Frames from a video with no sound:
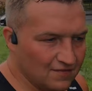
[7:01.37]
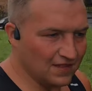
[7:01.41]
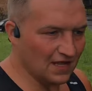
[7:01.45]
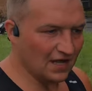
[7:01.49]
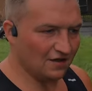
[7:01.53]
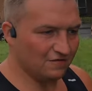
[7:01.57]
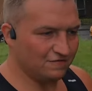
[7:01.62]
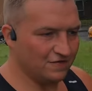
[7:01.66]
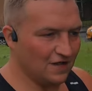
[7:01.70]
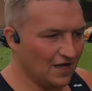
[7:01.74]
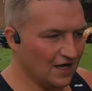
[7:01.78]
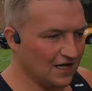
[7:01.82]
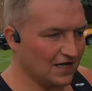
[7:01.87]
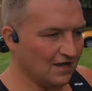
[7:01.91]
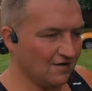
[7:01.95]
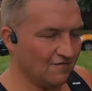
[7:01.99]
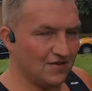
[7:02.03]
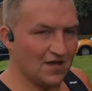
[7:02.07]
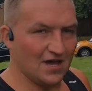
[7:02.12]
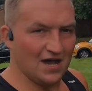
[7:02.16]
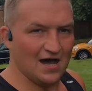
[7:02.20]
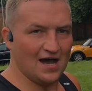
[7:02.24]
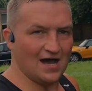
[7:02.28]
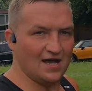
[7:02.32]
definitely
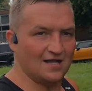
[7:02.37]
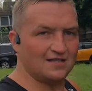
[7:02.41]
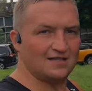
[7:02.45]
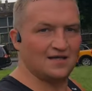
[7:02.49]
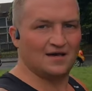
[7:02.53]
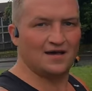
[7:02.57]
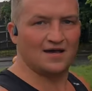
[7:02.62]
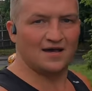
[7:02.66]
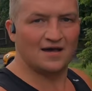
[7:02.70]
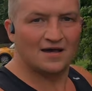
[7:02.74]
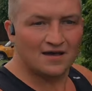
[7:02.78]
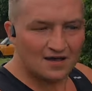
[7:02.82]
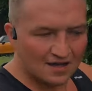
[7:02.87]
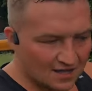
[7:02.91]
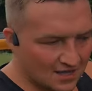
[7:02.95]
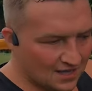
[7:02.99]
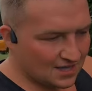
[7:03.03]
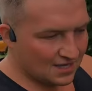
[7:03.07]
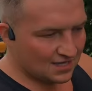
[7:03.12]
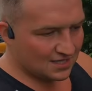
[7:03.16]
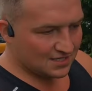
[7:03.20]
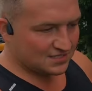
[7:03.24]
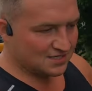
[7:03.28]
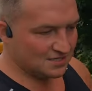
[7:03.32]
give you a hand.
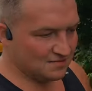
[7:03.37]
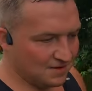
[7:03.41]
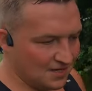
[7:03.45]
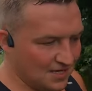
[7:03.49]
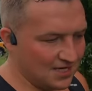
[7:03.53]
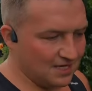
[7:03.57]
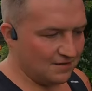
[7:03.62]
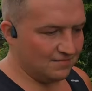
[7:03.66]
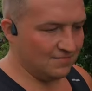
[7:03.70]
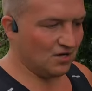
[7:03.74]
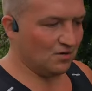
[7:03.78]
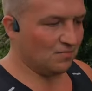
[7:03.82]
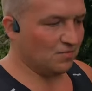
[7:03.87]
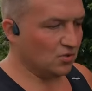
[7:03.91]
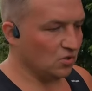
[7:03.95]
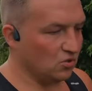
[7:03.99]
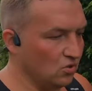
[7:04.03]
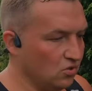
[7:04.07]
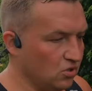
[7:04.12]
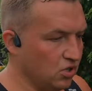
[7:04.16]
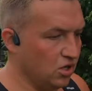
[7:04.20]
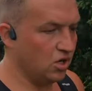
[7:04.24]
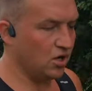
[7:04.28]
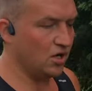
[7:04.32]
See my email
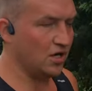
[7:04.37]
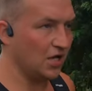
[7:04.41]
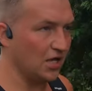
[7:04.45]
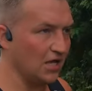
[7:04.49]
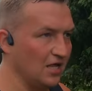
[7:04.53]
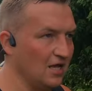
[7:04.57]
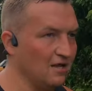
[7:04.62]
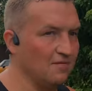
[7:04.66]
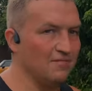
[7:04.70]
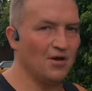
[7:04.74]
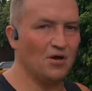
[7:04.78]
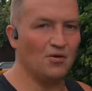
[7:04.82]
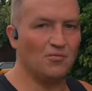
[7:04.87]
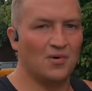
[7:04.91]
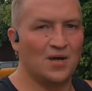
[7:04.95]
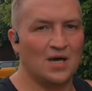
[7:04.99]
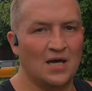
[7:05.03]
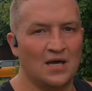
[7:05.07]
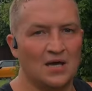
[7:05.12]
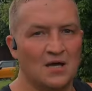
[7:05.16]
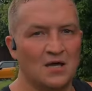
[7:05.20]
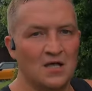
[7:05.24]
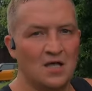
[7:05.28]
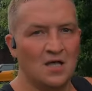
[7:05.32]
below, you can email
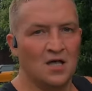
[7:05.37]
me